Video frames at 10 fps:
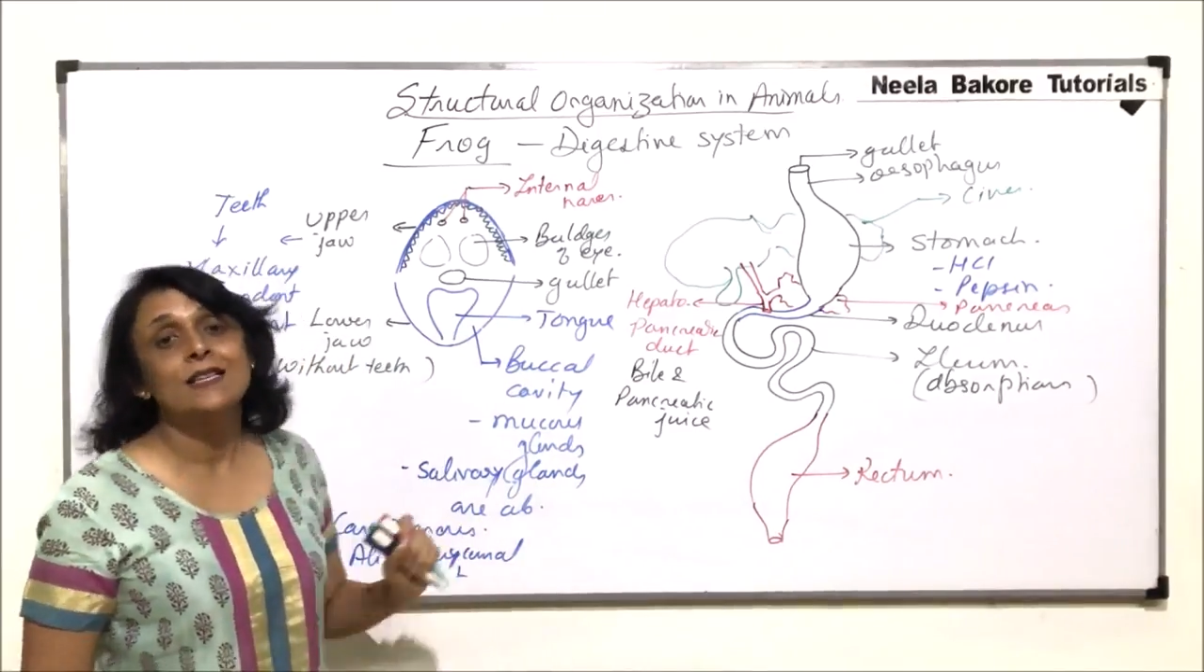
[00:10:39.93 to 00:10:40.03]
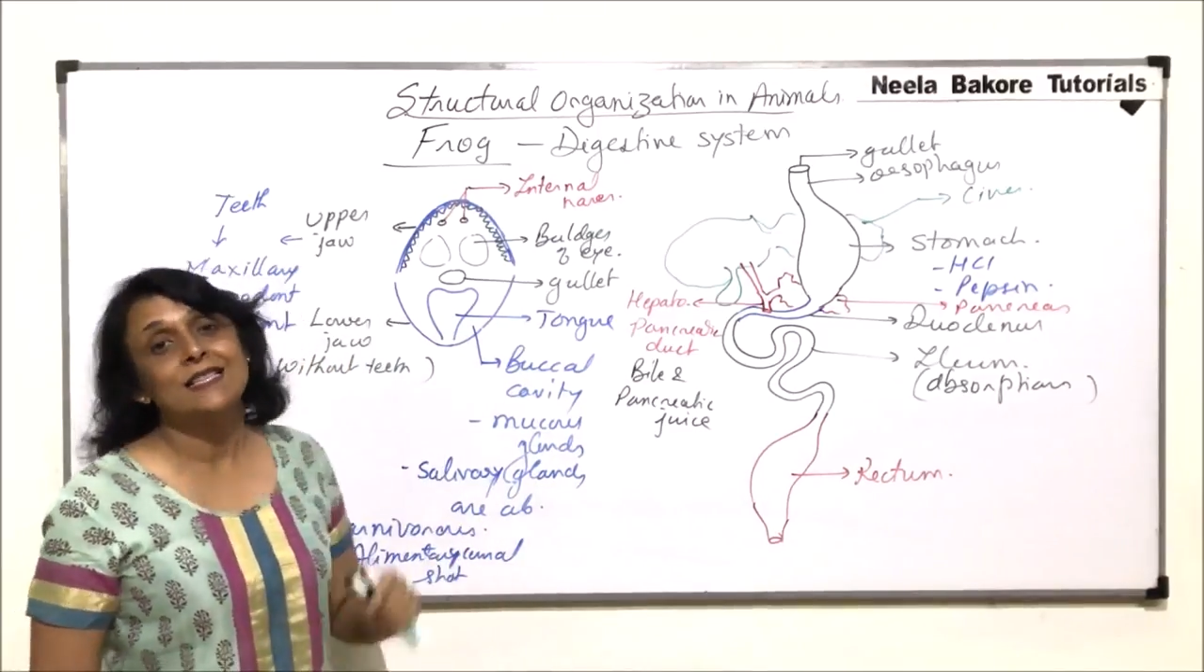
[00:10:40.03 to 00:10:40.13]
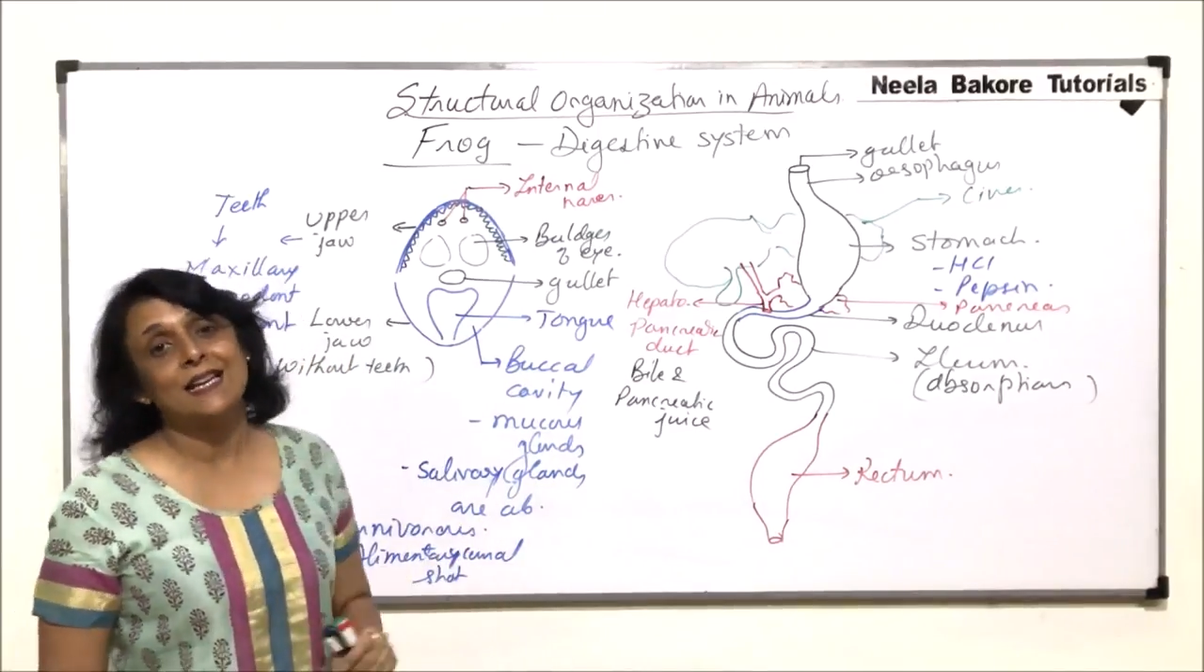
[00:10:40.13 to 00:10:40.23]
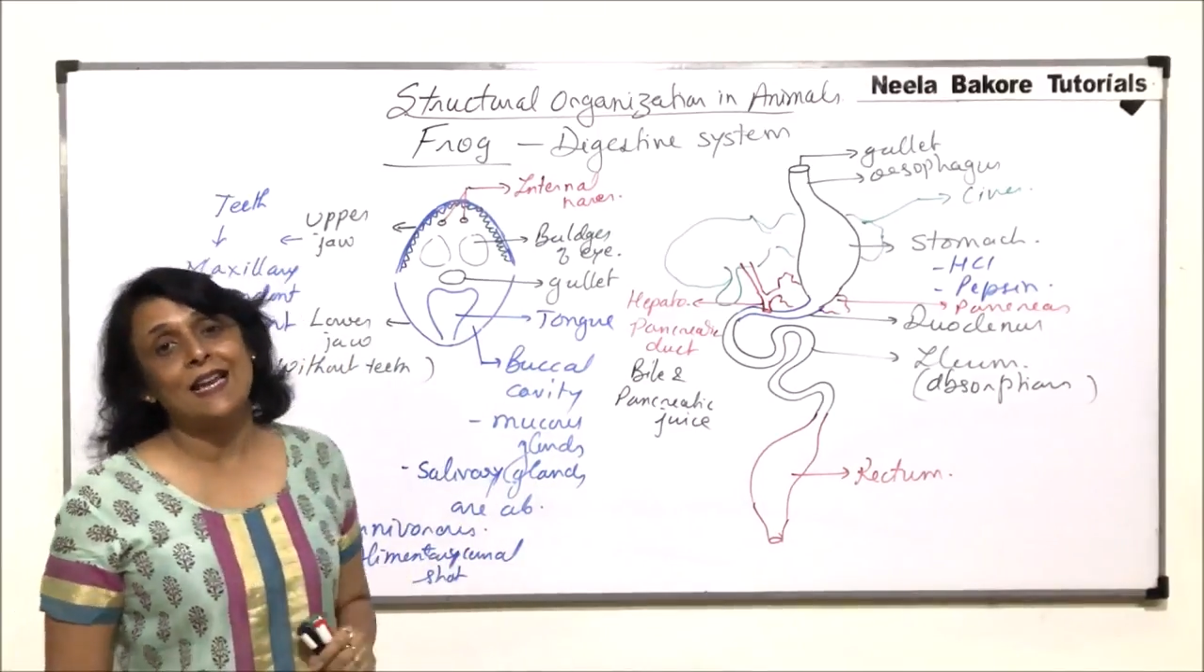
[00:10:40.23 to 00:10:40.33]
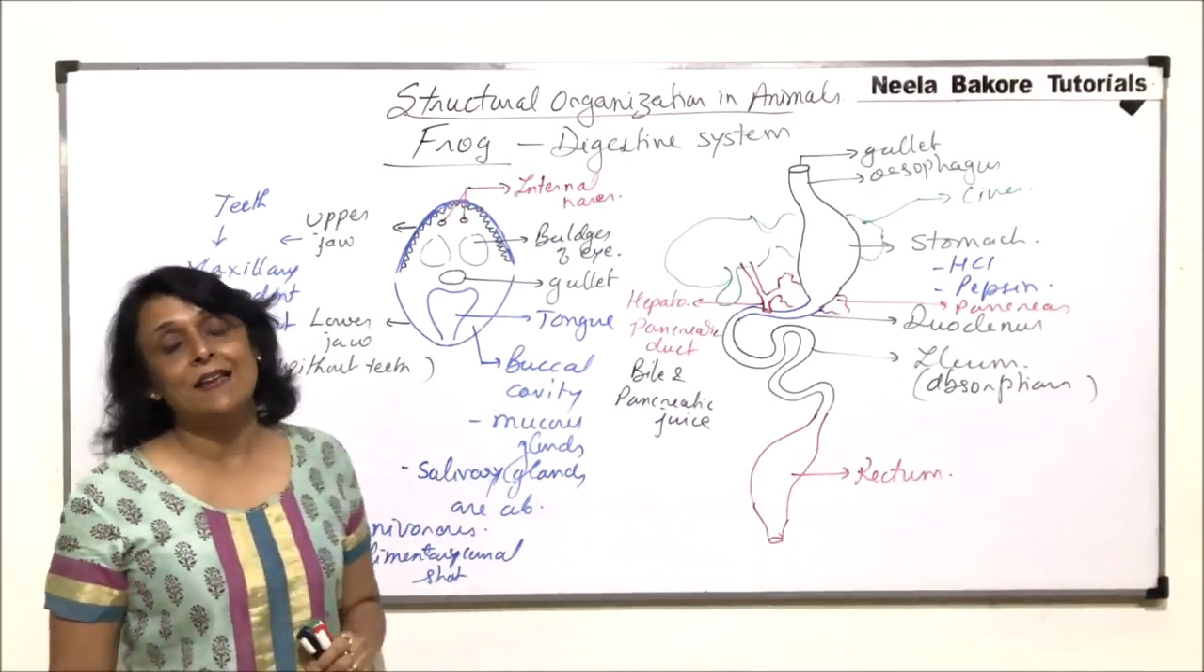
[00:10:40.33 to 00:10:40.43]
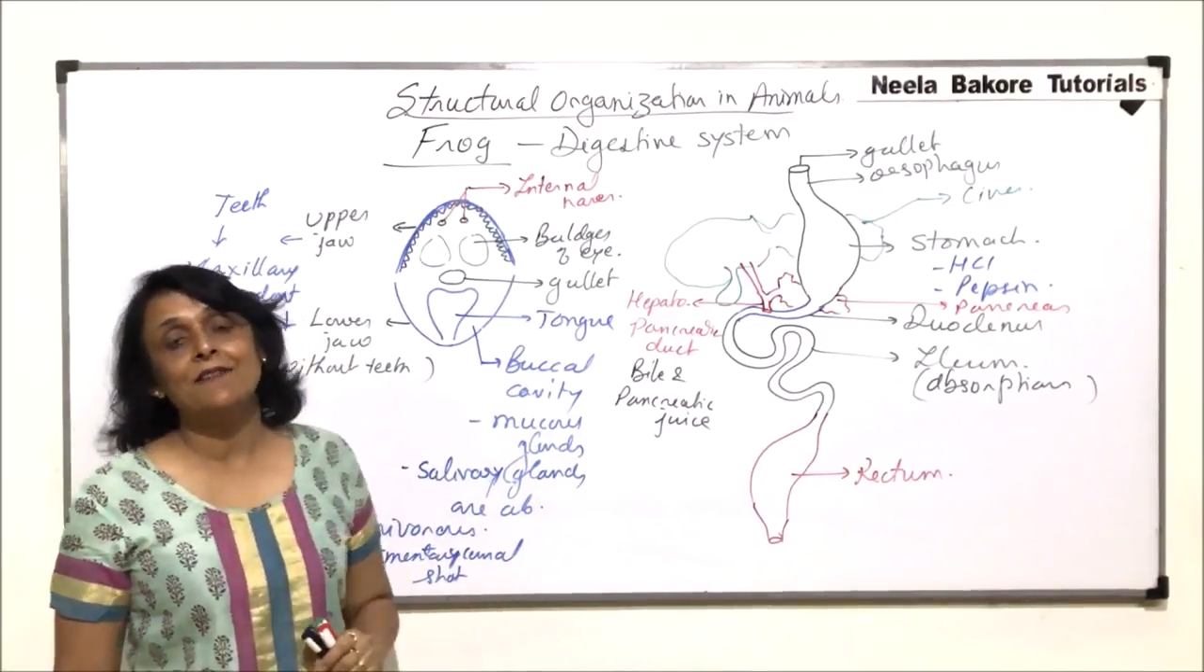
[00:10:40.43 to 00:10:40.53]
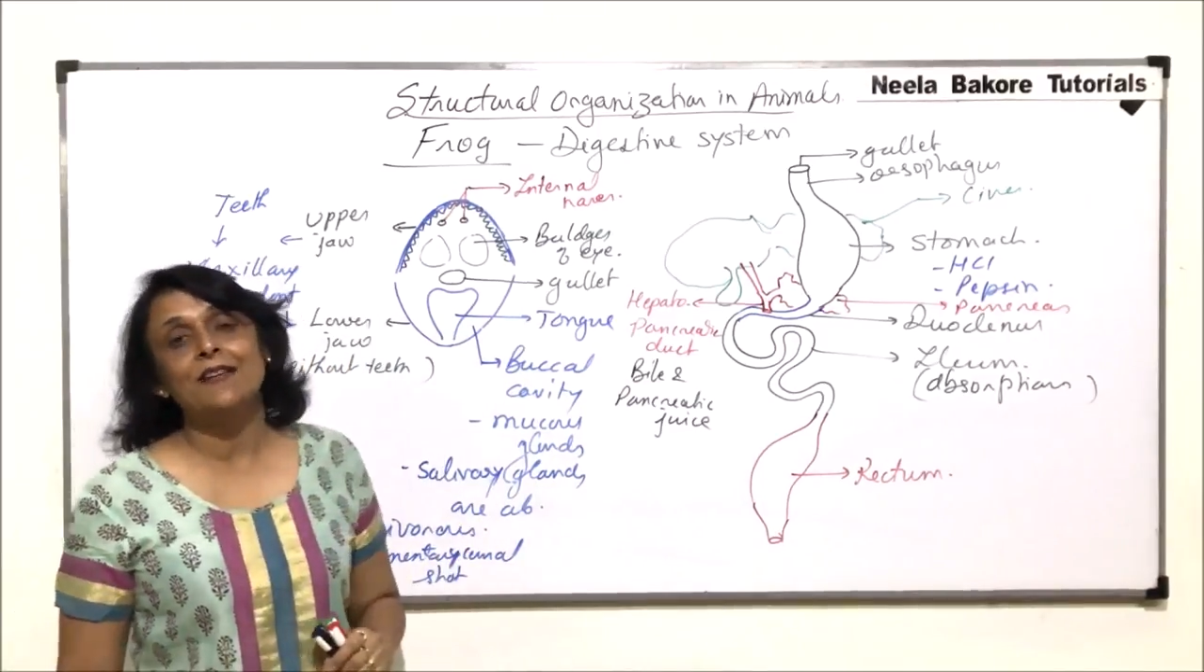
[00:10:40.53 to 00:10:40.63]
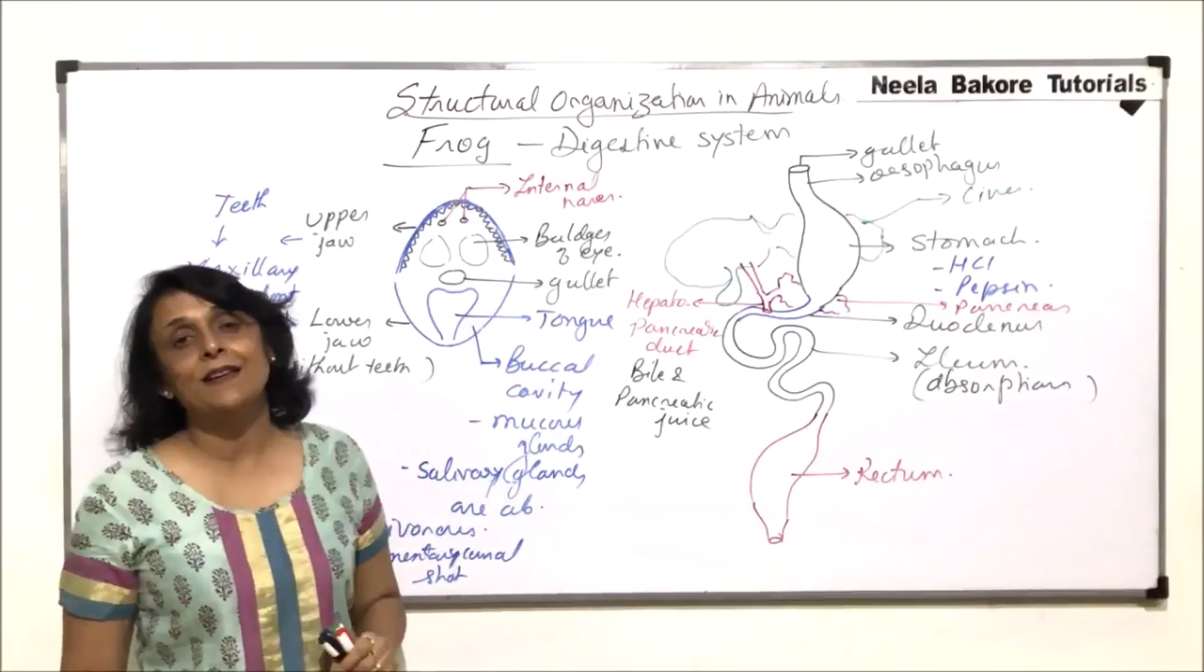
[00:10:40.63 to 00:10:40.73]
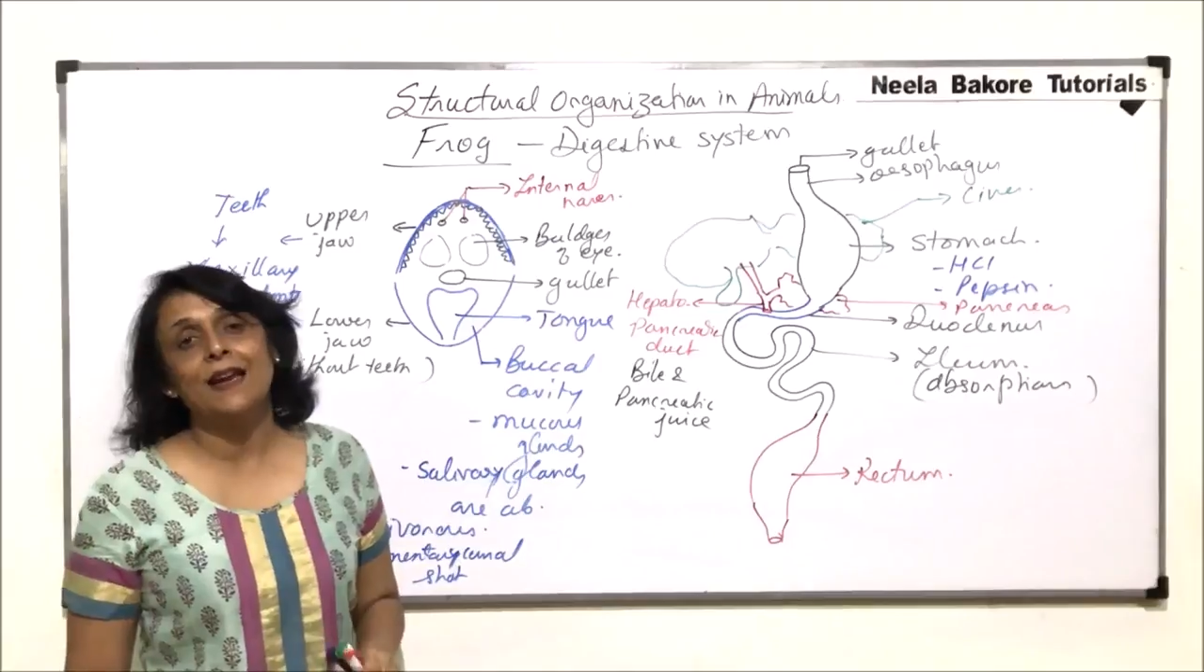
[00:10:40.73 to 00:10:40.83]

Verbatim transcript: salivary